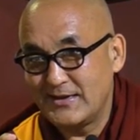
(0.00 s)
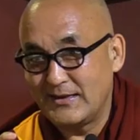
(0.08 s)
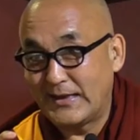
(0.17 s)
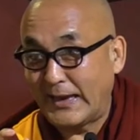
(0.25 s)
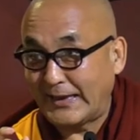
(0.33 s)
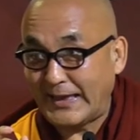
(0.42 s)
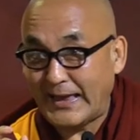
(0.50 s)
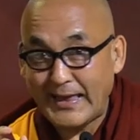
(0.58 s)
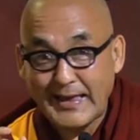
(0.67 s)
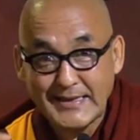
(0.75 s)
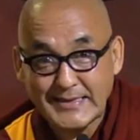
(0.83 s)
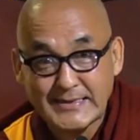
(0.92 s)
Like
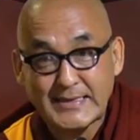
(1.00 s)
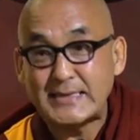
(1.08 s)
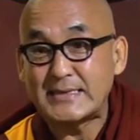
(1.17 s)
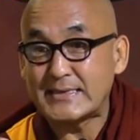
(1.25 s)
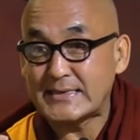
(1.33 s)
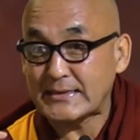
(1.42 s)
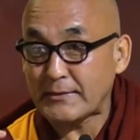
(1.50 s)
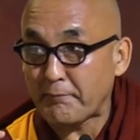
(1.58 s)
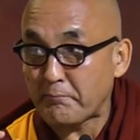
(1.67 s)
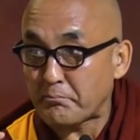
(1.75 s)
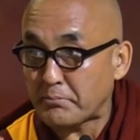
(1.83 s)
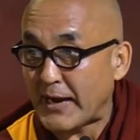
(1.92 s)
essence
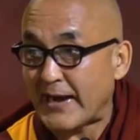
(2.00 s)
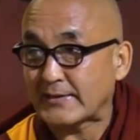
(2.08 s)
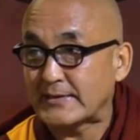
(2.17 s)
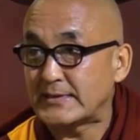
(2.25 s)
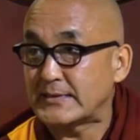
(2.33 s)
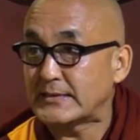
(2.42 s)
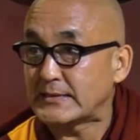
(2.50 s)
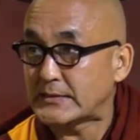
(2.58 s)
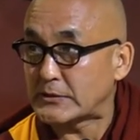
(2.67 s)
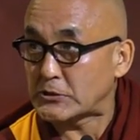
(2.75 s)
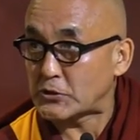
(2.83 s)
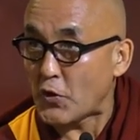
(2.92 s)

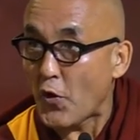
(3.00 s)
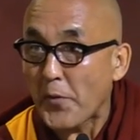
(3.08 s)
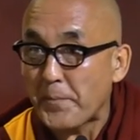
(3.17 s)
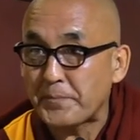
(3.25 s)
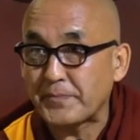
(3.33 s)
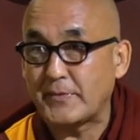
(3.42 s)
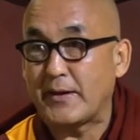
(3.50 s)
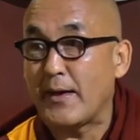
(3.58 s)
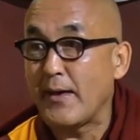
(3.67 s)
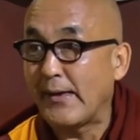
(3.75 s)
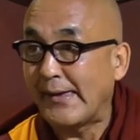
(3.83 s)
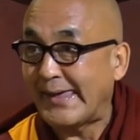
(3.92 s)
practice of the
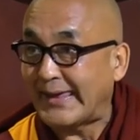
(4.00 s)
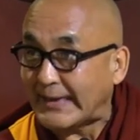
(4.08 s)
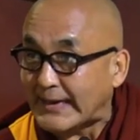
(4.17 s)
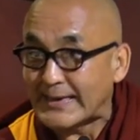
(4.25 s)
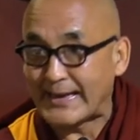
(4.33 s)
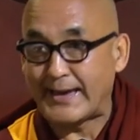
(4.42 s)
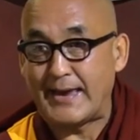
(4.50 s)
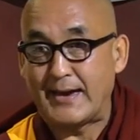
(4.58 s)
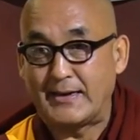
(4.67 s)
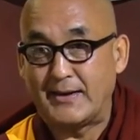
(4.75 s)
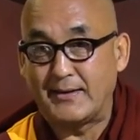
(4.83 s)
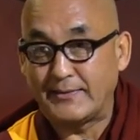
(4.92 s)

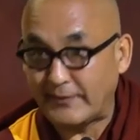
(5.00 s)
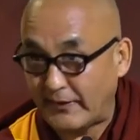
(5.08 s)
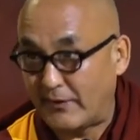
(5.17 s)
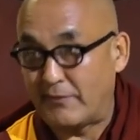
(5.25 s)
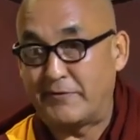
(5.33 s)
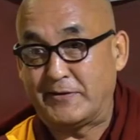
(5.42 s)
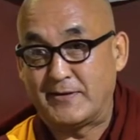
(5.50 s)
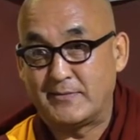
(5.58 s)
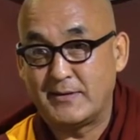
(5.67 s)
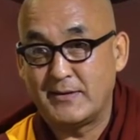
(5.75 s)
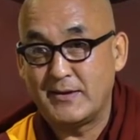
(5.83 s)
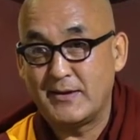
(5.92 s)
Hinayana, Theravada,
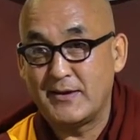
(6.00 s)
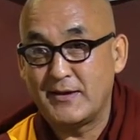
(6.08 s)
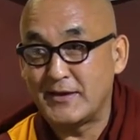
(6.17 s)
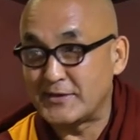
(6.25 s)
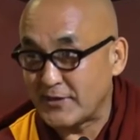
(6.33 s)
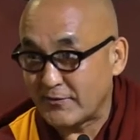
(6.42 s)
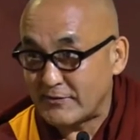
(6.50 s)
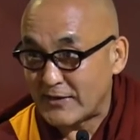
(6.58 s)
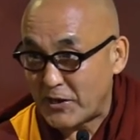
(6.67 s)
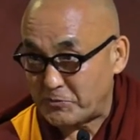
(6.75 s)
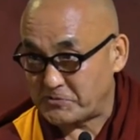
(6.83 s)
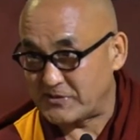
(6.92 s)
is a
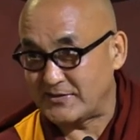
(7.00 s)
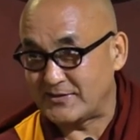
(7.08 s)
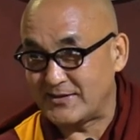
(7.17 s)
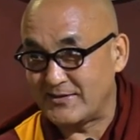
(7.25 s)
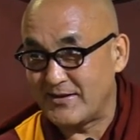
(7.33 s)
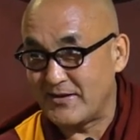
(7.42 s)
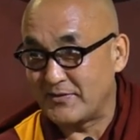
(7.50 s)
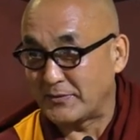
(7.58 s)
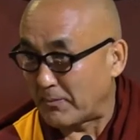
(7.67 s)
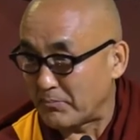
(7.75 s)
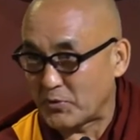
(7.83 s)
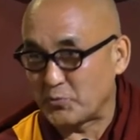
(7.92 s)
renunciation,
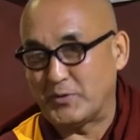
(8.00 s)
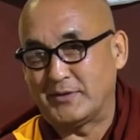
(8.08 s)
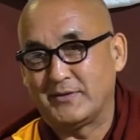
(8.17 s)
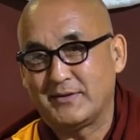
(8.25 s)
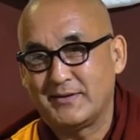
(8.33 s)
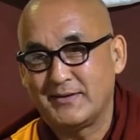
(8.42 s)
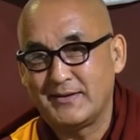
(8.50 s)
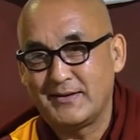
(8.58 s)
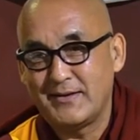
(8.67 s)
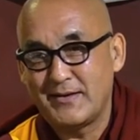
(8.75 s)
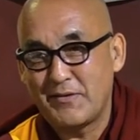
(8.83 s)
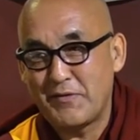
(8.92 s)
number one.
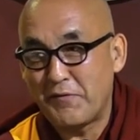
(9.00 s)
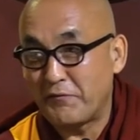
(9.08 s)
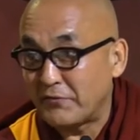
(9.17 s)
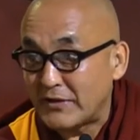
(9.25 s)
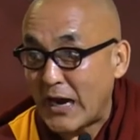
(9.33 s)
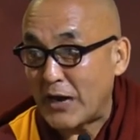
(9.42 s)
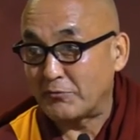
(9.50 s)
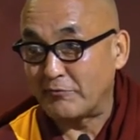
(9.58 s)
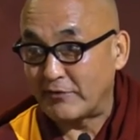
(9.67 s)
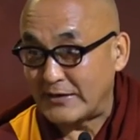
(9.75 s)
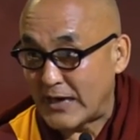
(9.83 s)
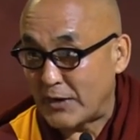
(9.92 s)
Without
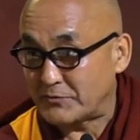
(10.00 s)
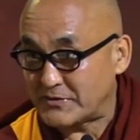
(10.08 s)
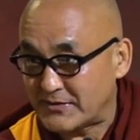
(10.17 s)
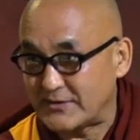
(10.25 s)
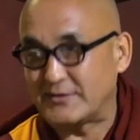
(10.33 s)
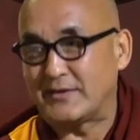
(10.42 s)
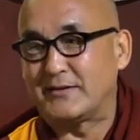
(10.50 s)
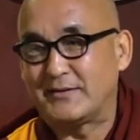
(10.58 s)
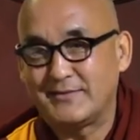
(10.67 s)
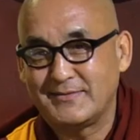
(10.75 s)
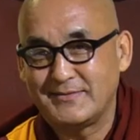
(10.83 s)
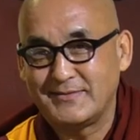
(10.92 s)
renunciation,
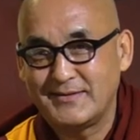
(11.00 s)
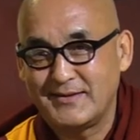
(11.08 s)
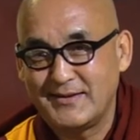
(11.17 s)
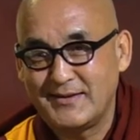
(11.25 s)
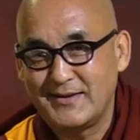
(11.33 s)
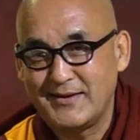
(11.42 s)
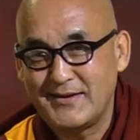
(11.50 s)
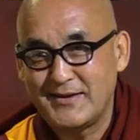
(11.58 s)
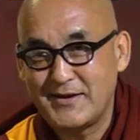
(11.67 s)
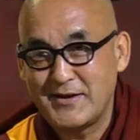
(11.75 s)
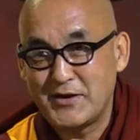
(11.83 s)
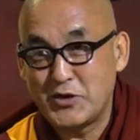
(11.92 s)

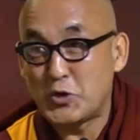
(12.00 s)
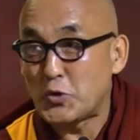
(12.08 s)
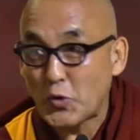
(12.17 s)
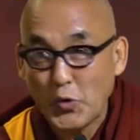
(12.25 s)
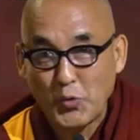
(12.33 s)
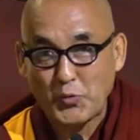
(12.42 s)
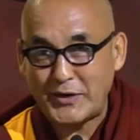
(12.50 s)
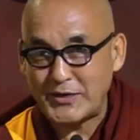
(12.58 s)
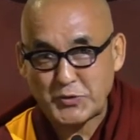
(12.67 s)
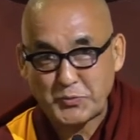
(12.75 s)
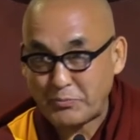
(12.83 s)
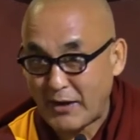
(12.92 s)
no way
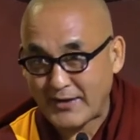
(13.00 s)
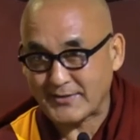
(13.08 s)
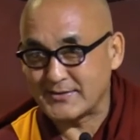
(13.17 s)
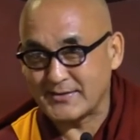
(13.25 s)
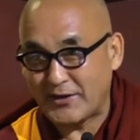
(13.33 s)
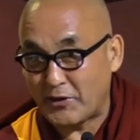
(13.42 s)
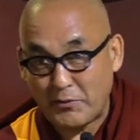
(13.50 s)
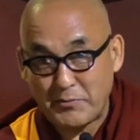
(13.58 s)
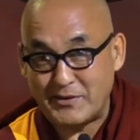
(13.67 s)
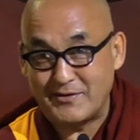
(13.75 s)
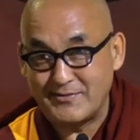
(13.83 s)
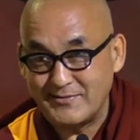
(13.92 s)
to practice
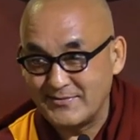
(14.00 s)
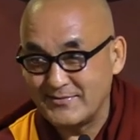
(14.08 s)
Theravada.